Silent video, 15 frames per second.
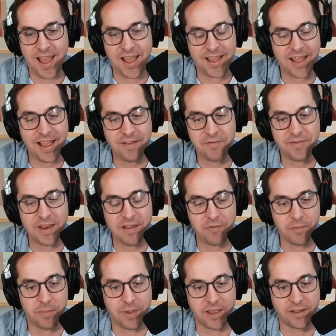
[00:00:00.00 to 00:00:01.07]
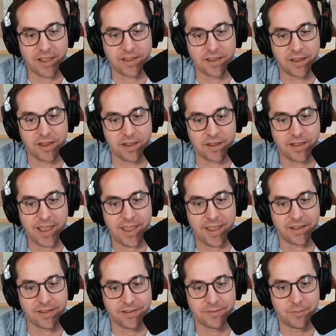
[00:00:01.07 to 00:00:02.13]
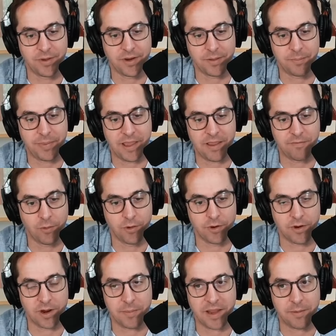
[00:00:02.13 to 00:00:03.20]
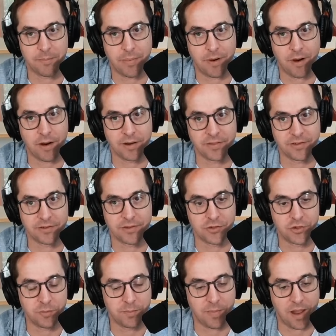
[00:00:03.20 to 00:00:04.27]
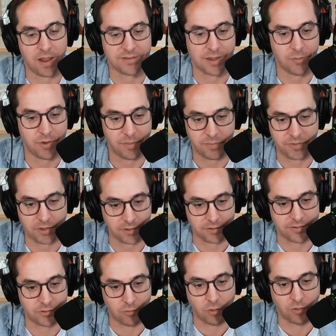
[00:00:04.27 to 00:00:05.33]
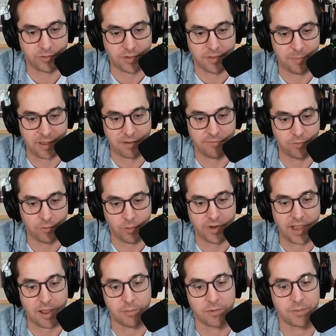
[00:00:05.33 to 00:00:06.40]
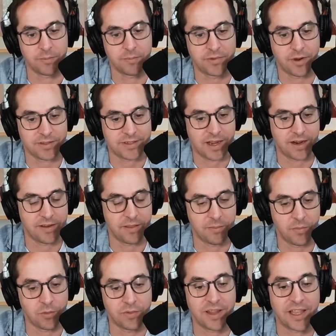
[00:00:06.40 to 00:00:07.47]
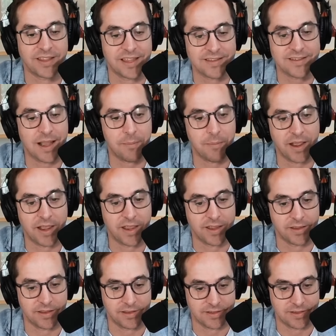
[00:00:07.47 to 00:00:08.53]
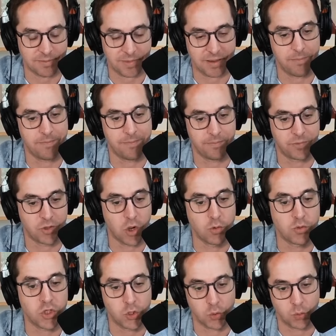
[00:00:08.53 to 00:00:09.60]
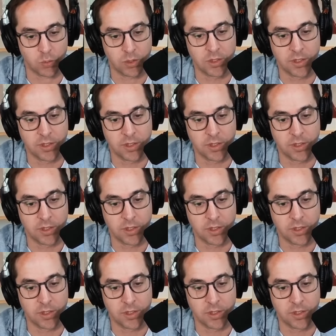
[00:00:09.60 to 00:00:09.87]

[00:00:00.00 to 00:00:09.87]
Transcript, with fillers: I've never been like a hey, let's put on Pink Floyd, or I'm at a bar and there's a jukebox. I want to uh, scroll to the Pink Floyd album, Dark Side of the Moon. Like that's not my that's not my go to.